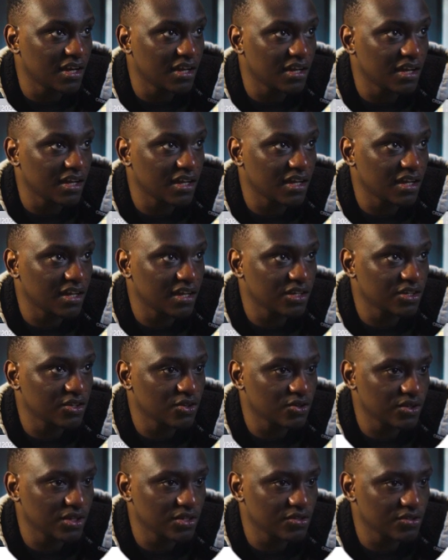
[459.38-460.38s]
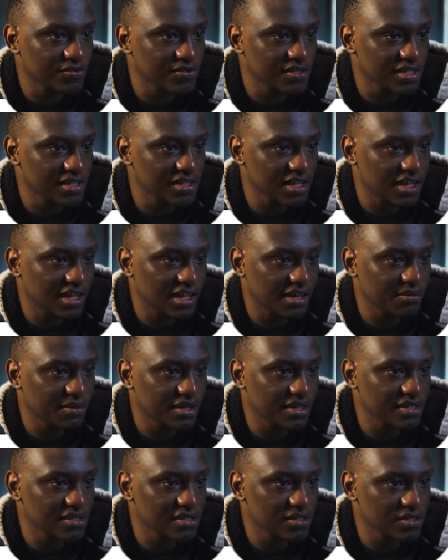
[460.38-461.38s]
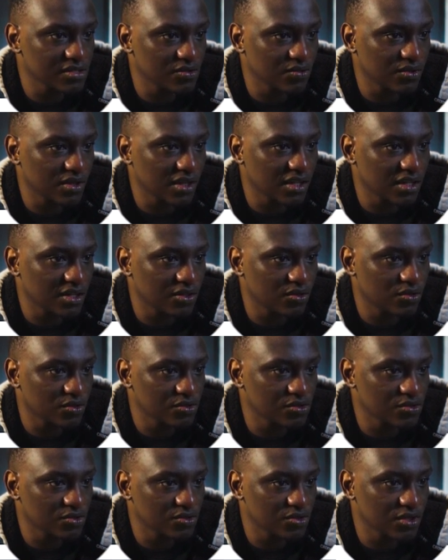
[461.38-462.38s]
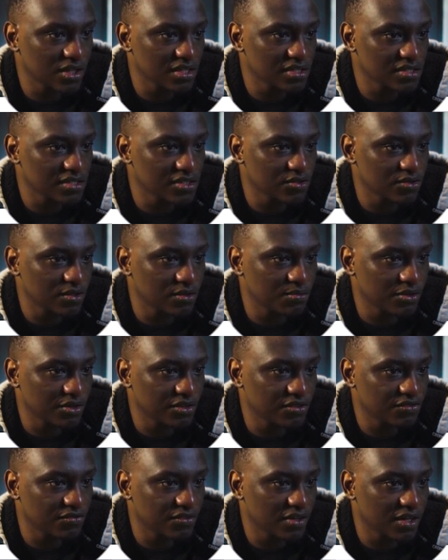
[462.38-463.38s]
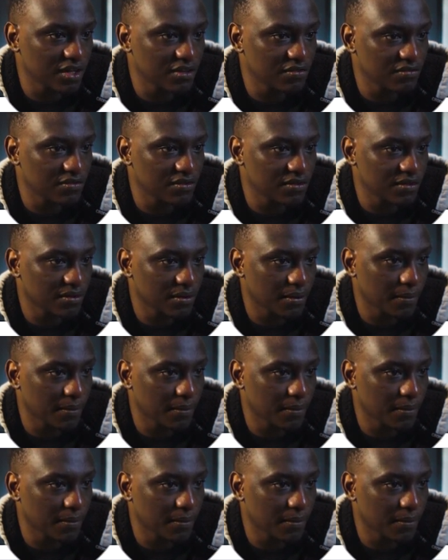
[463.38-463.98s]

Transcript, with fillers: And again, create offset alignments. We're again going to create 3.5,